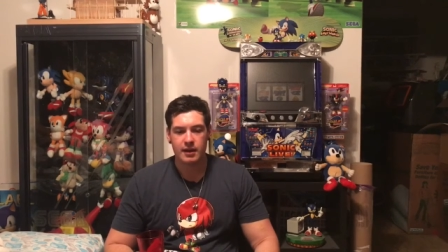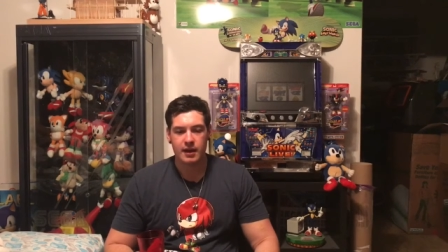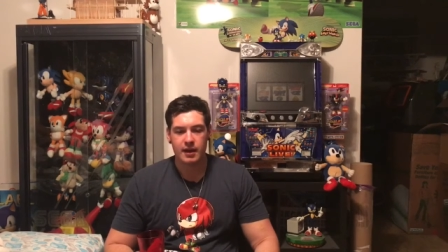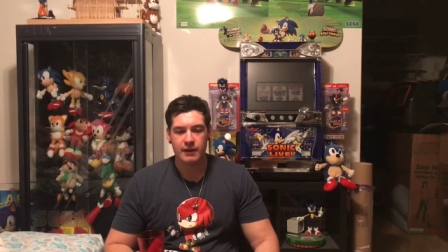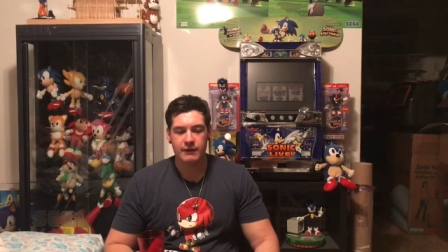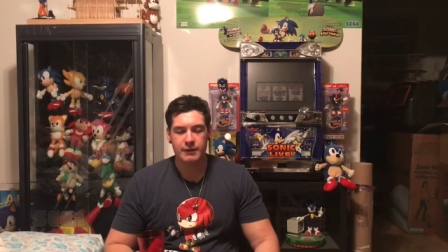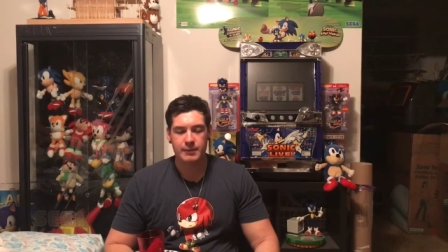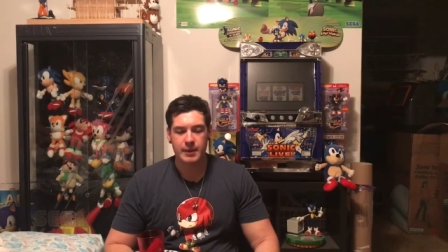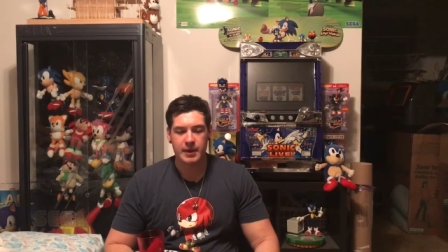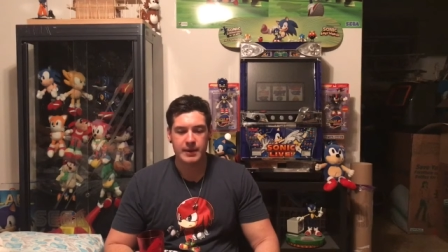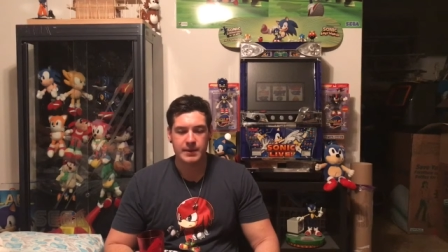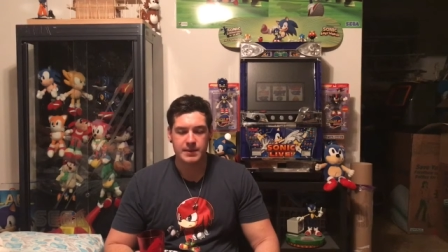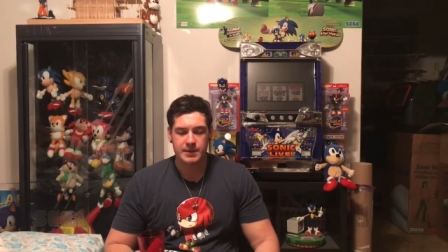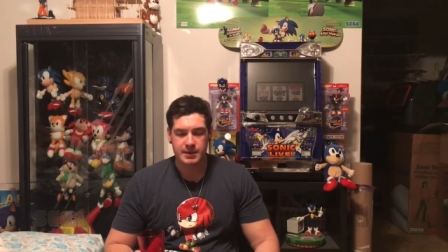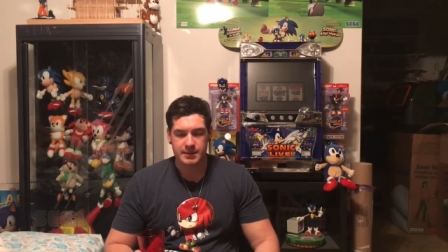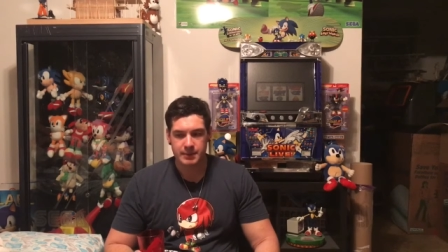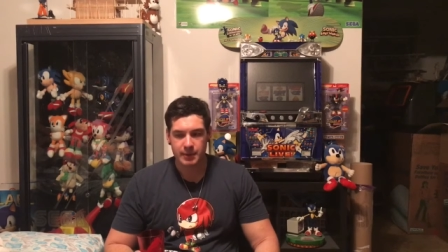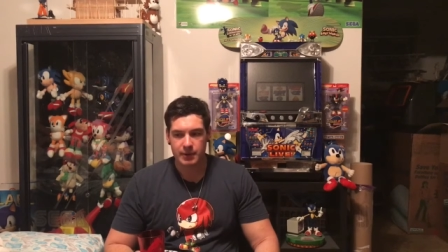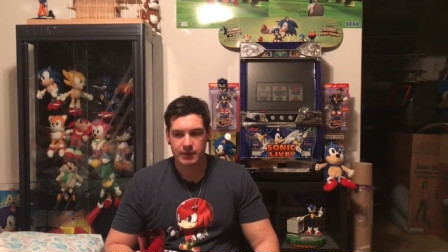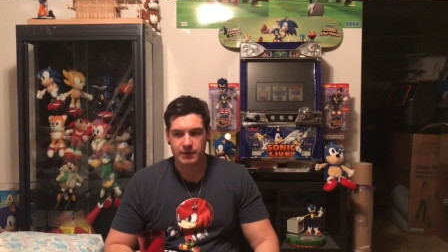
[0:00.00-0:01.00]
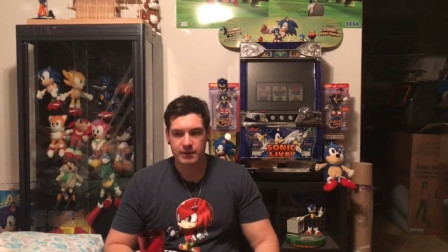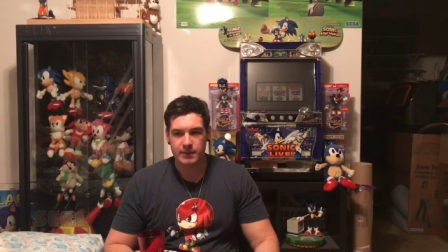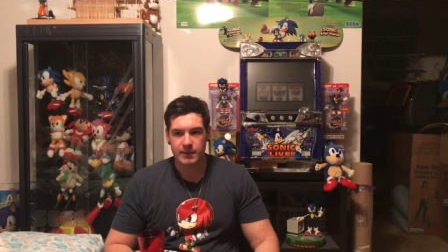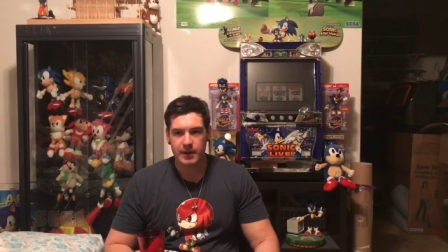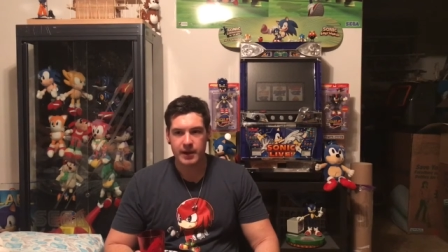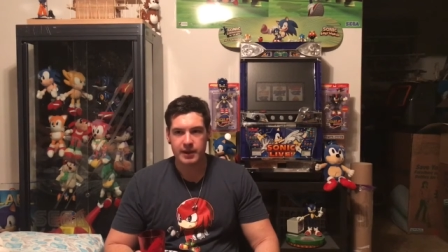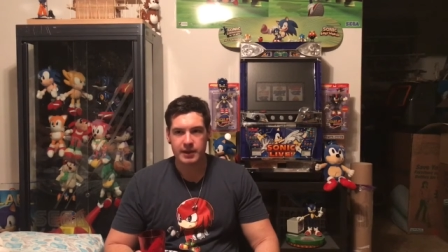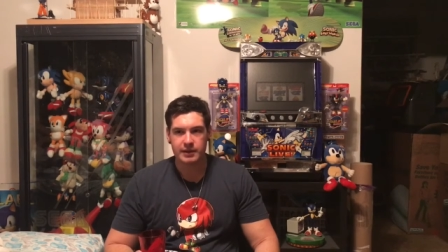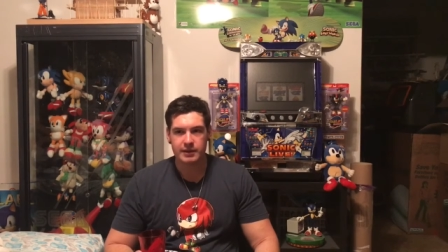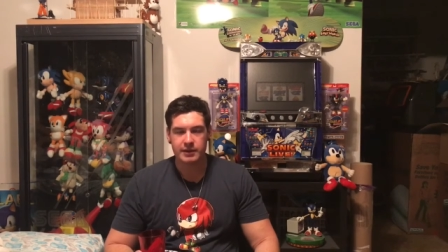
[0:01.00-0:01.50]
everybody was just blown
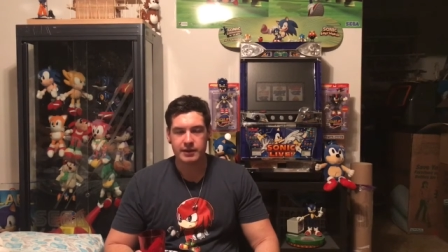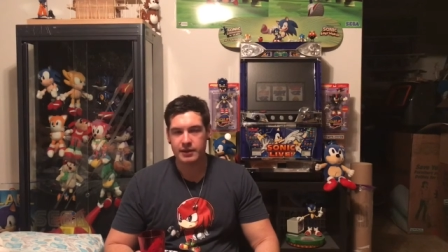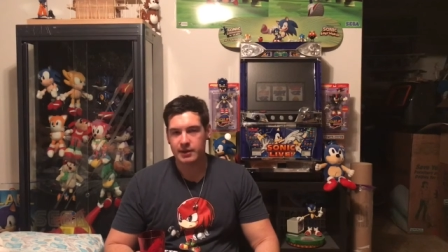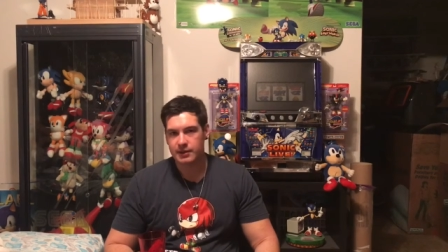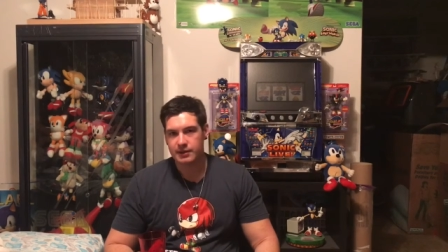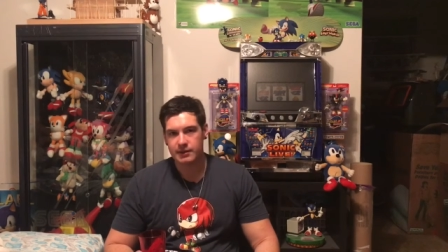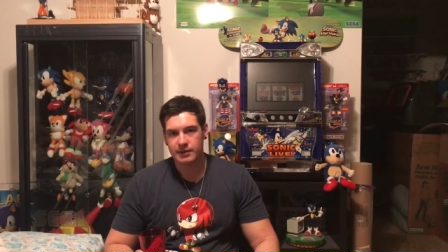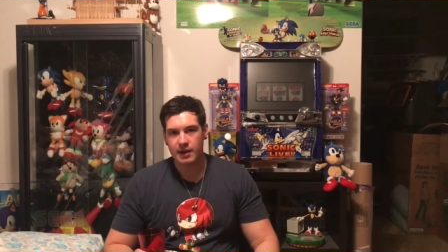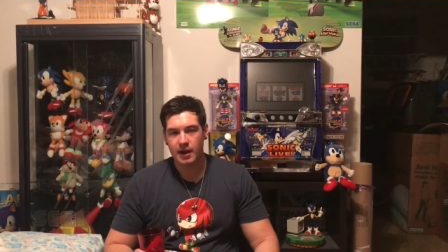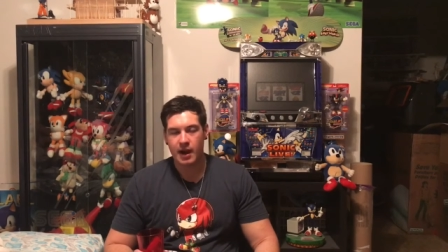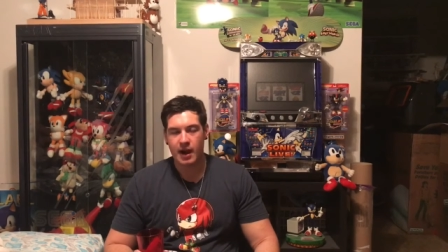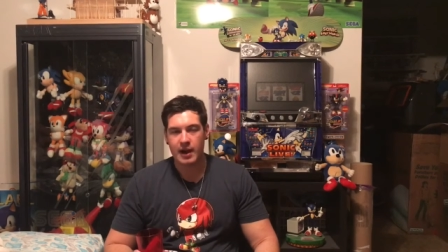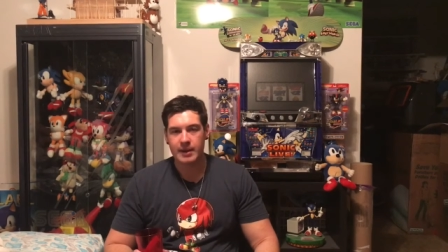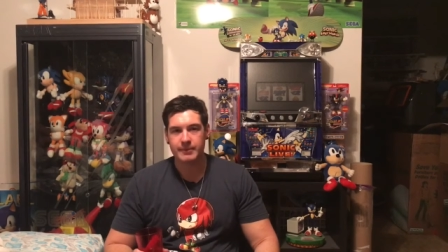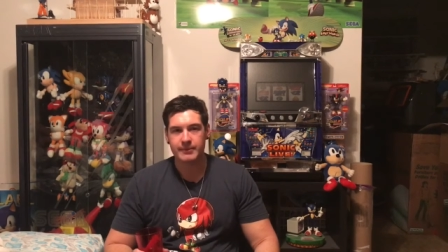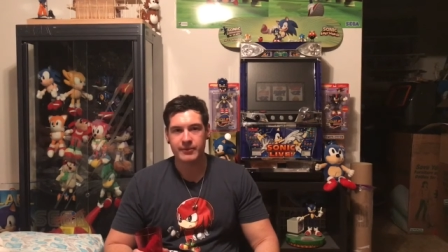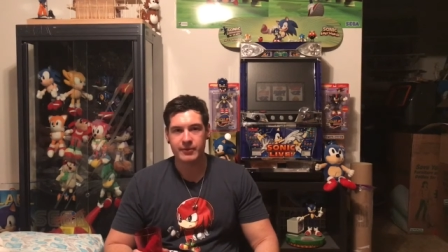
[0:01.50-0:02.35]
away. The hype